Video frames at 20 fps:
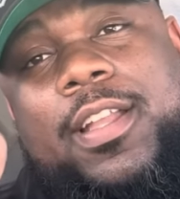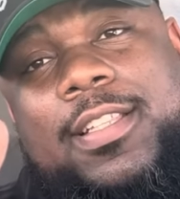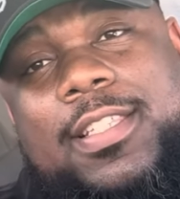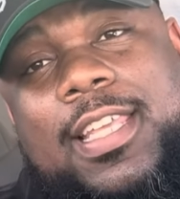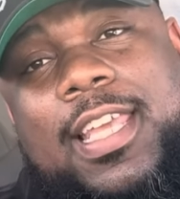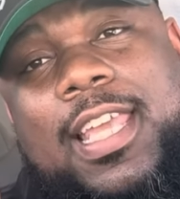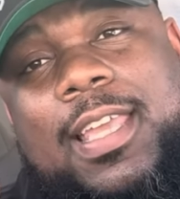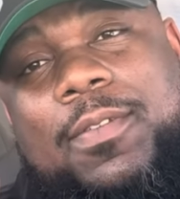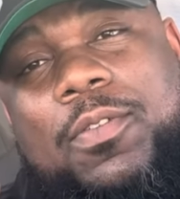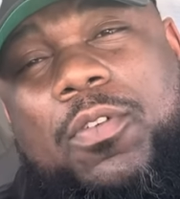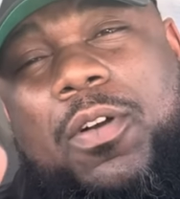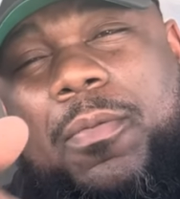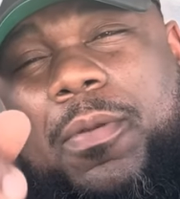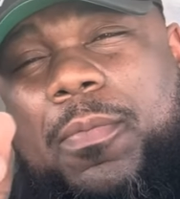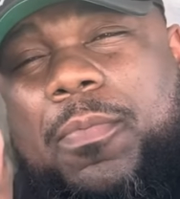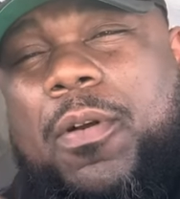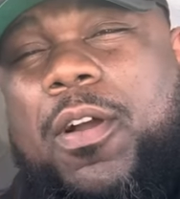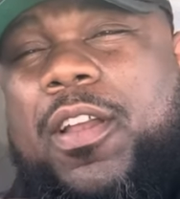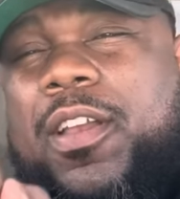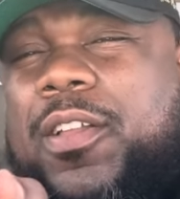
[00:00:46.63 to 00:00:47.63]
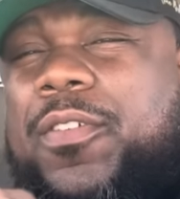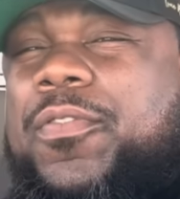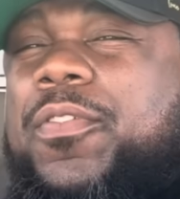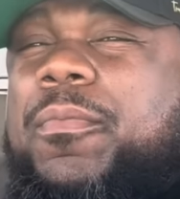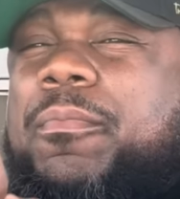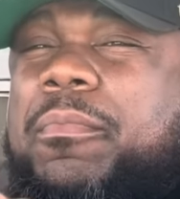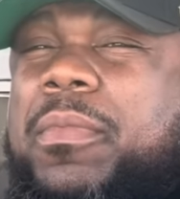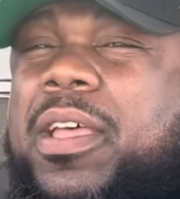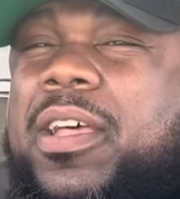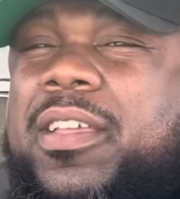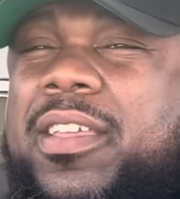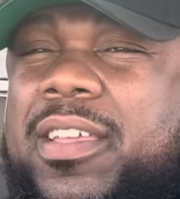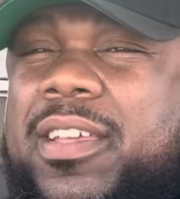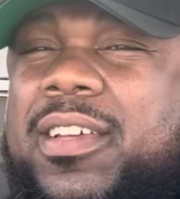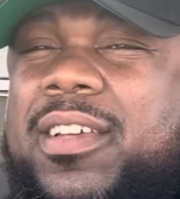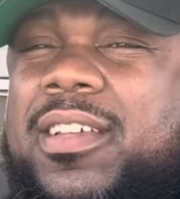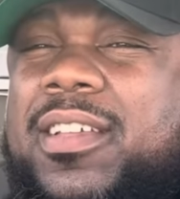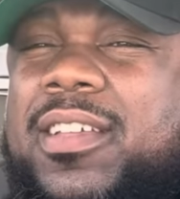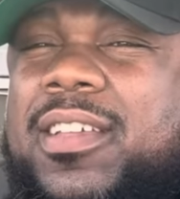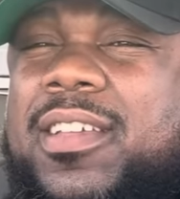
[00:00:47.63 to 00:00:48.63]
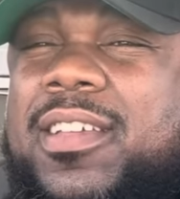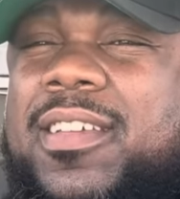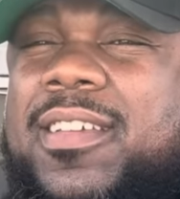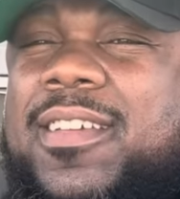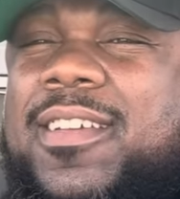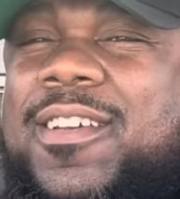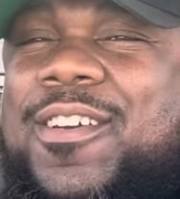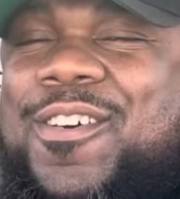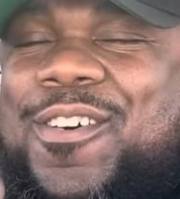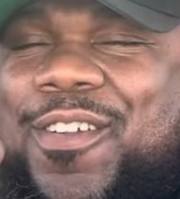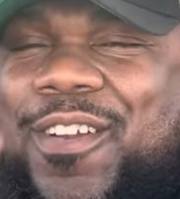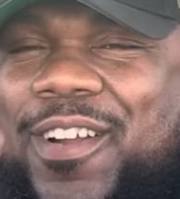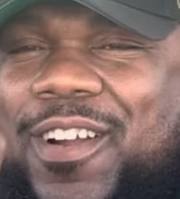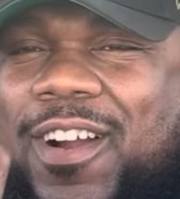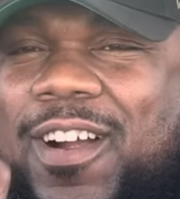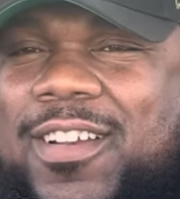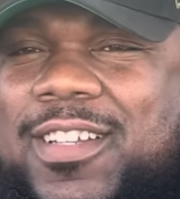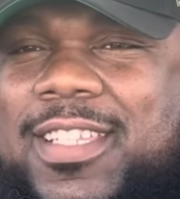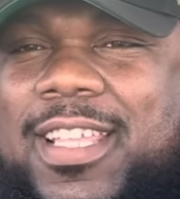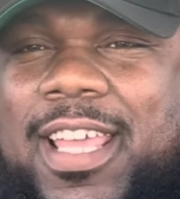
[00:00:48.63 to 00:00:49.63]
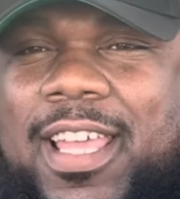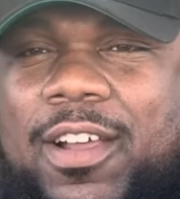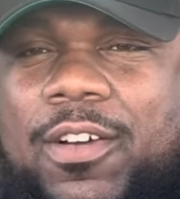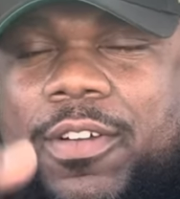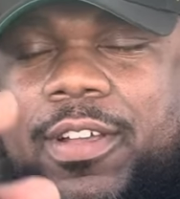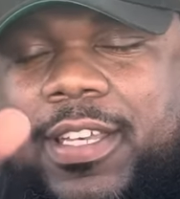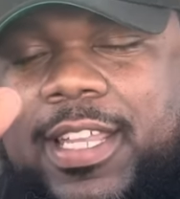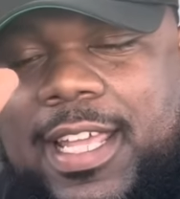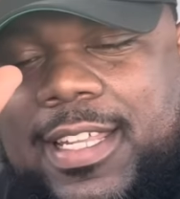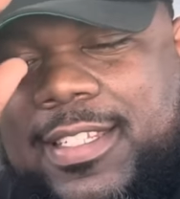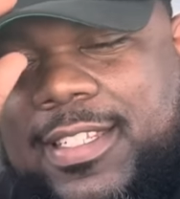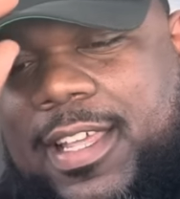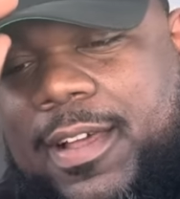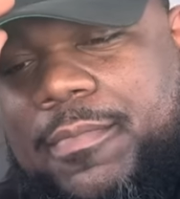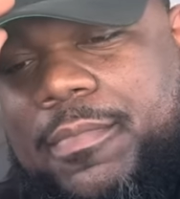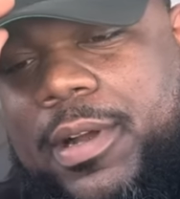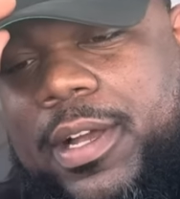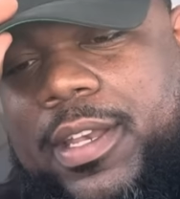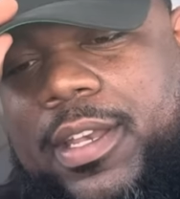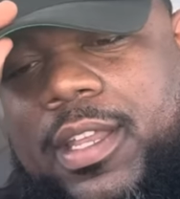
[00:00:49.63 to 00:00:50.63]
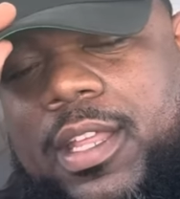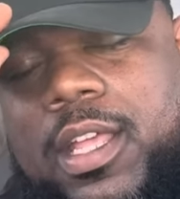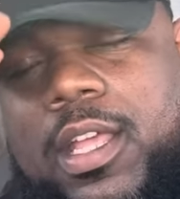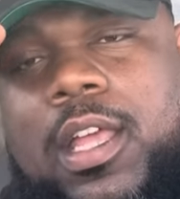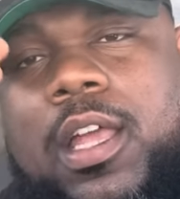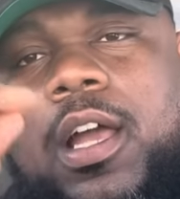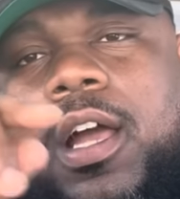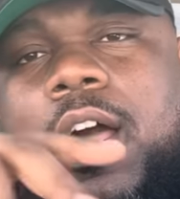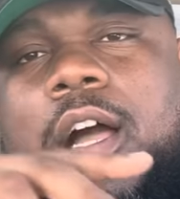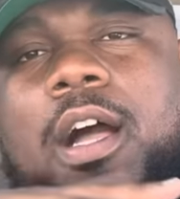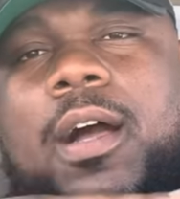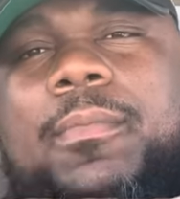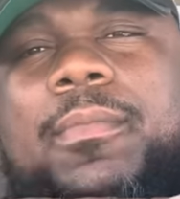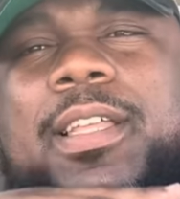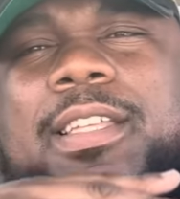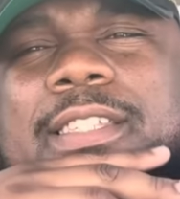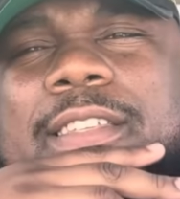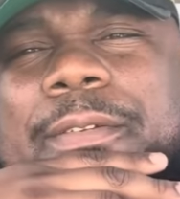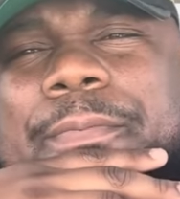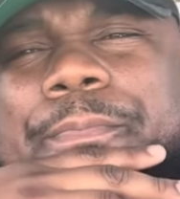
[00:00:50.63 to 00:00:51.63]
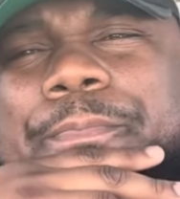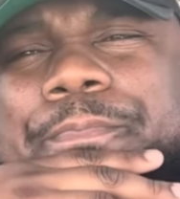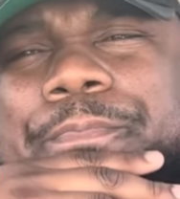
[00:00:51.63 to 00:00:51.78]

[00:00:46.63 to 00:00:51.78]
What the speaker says: the team, you want to be part of the familia or the cartel, hit that sub button. Listen,